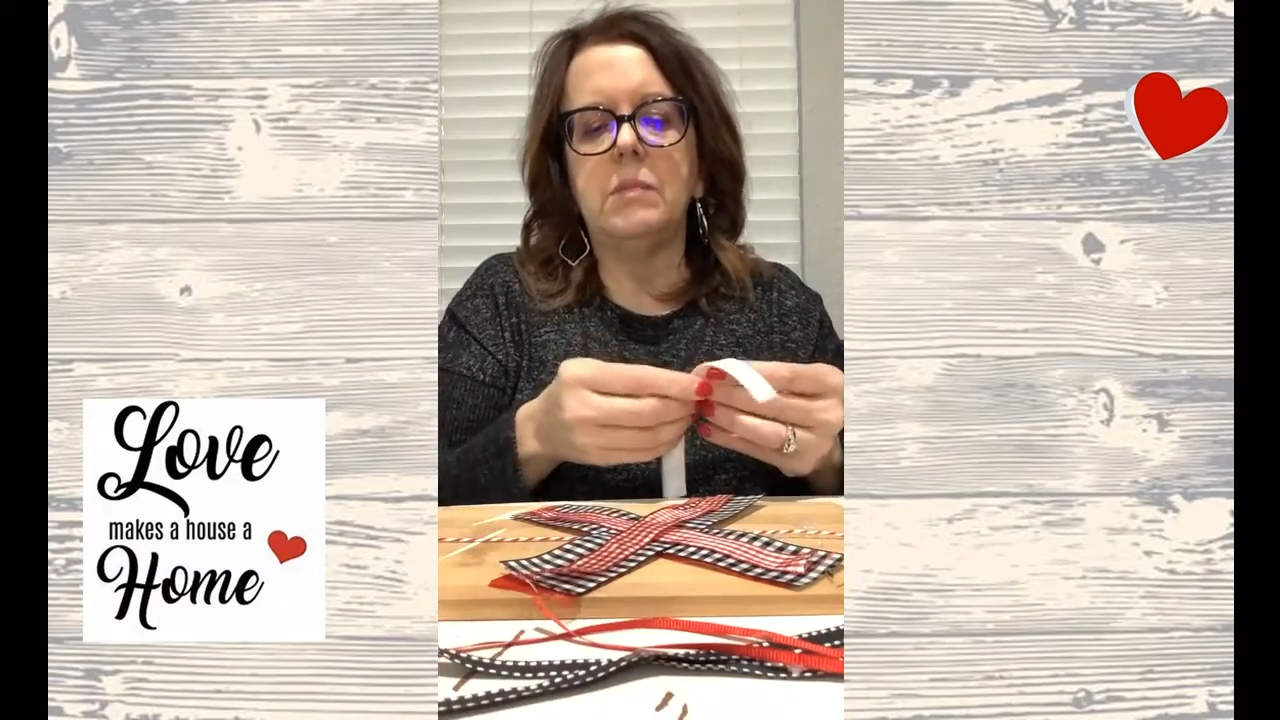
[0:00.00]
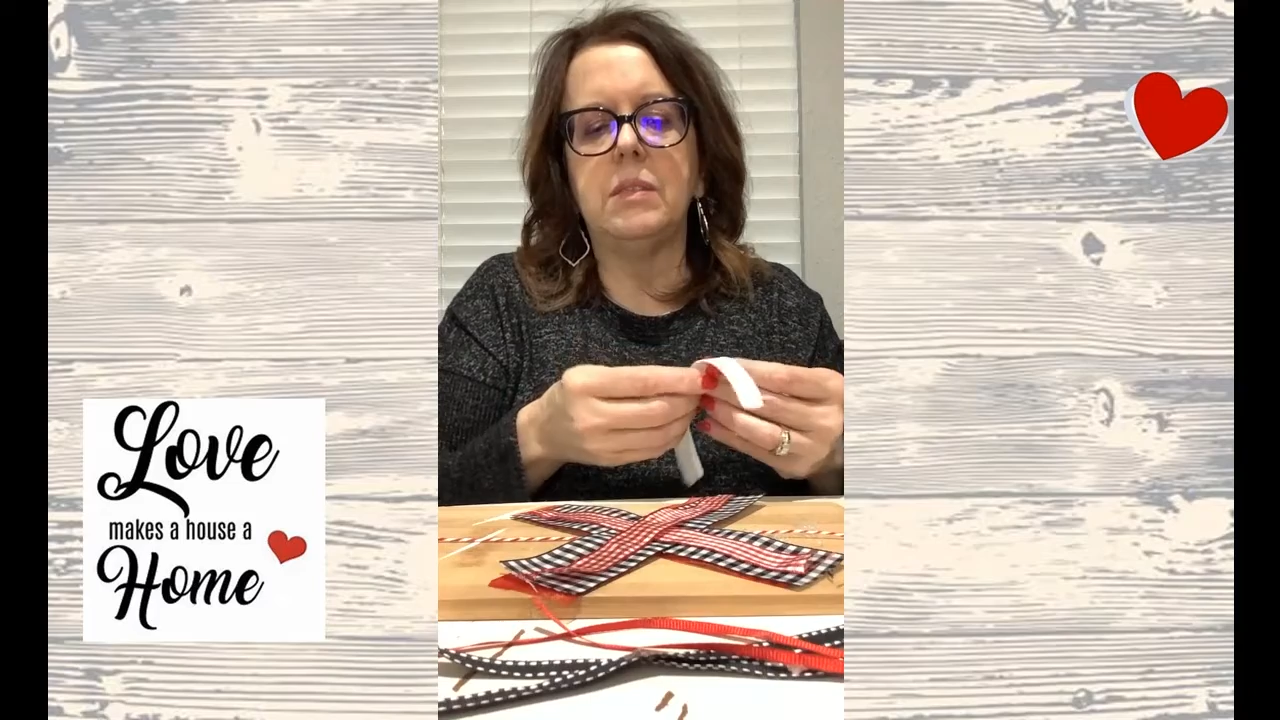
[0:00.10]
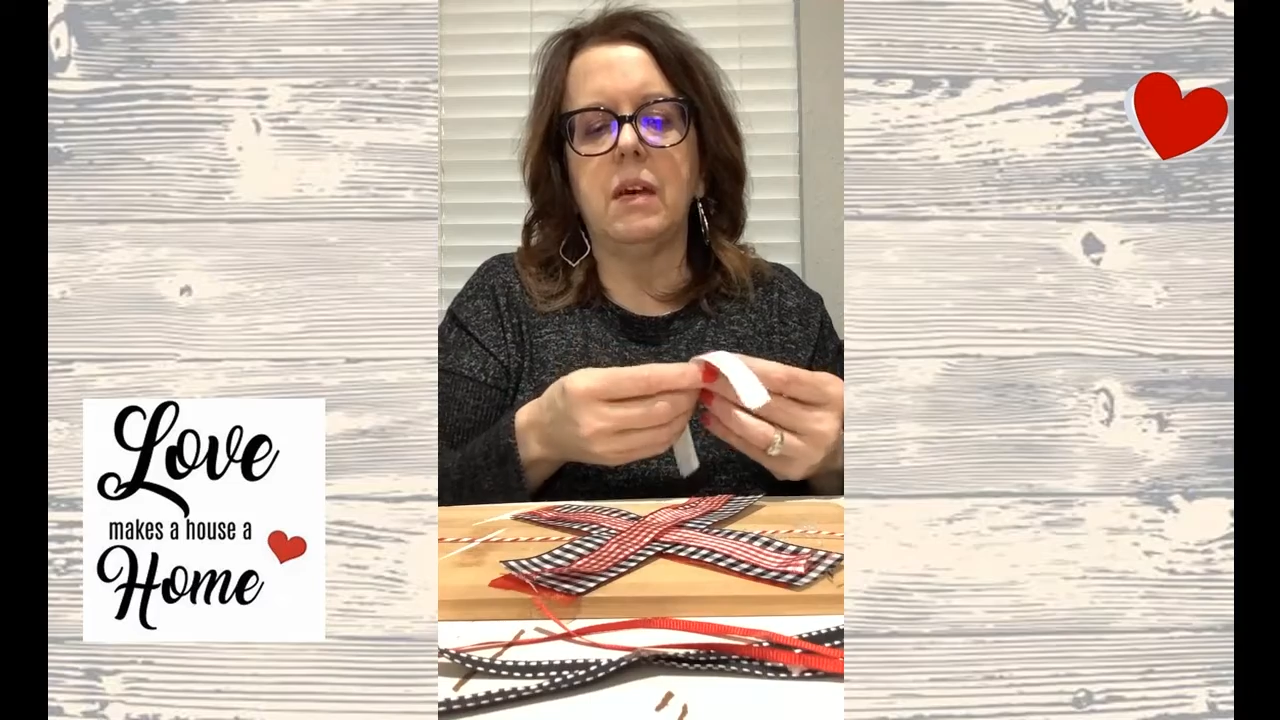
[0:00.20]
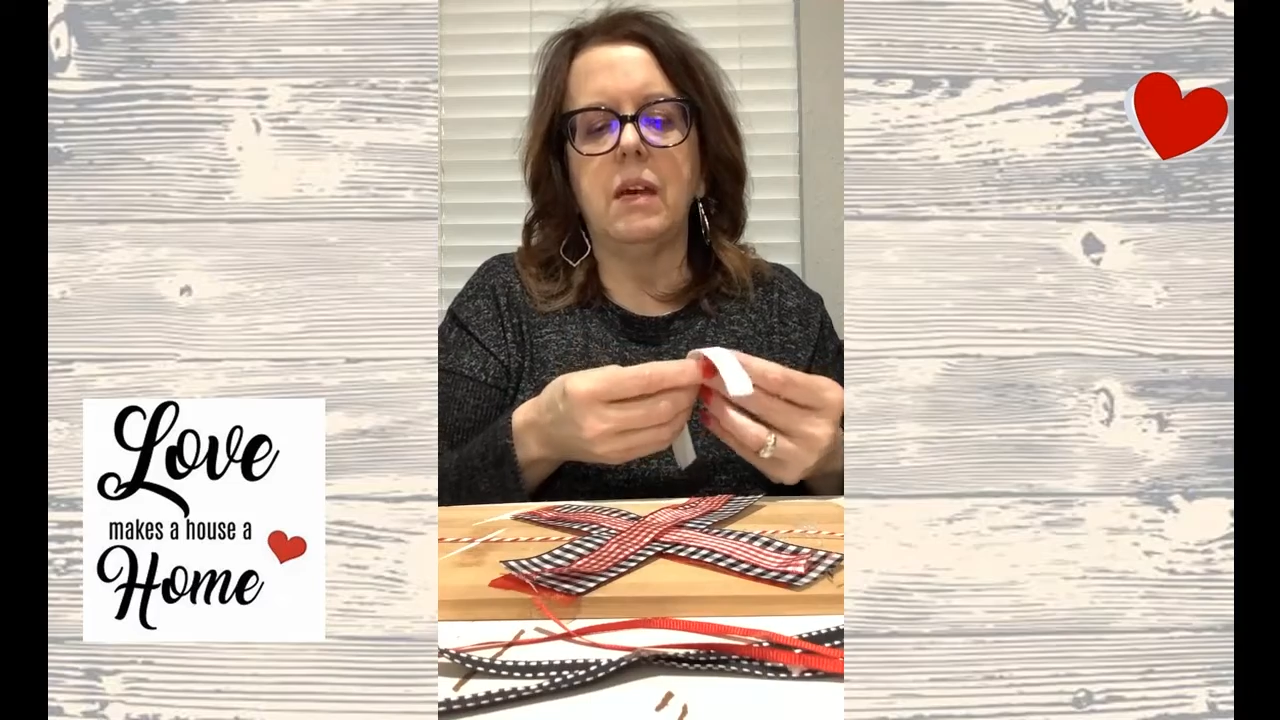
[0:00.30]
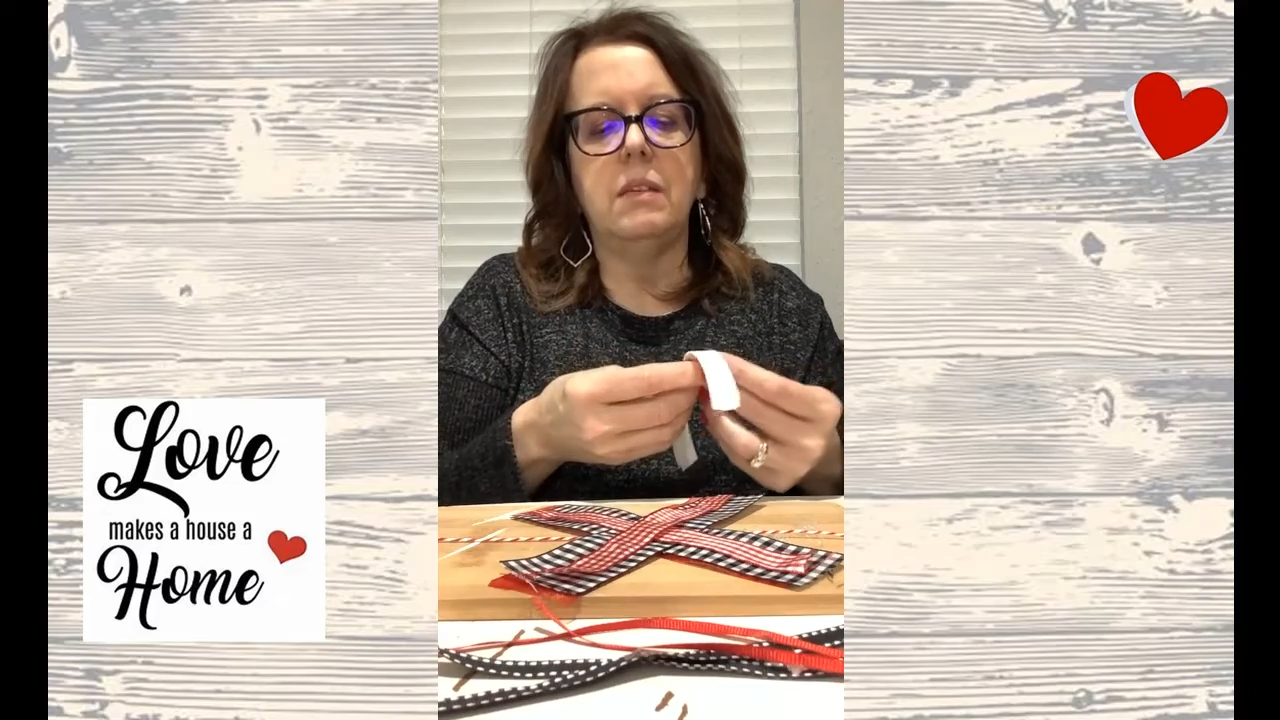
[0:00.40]

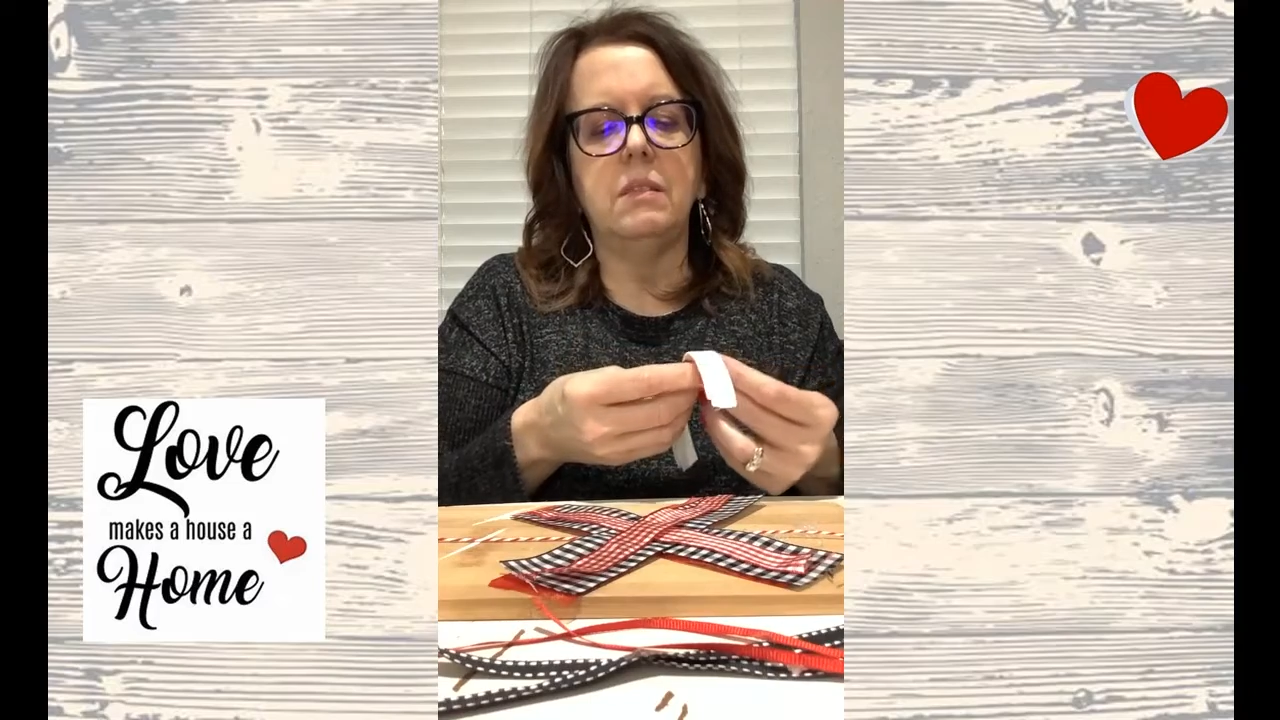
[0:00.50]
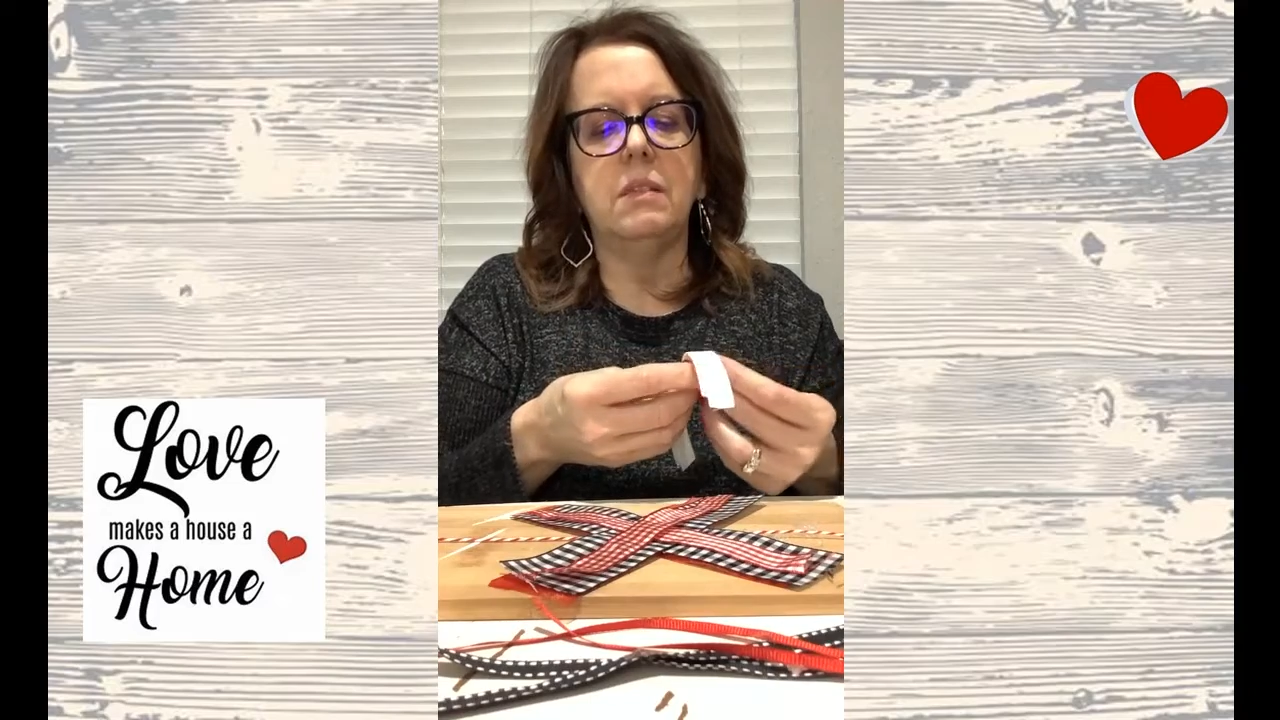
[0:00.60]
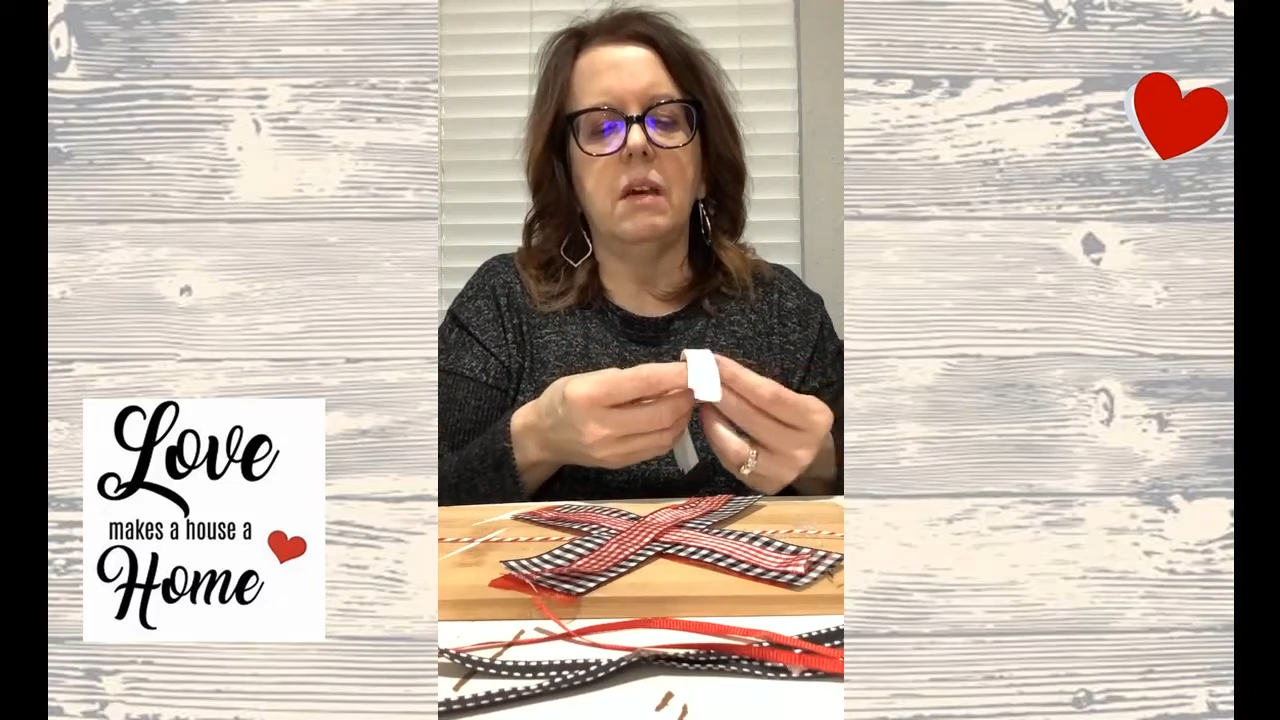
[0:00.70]
size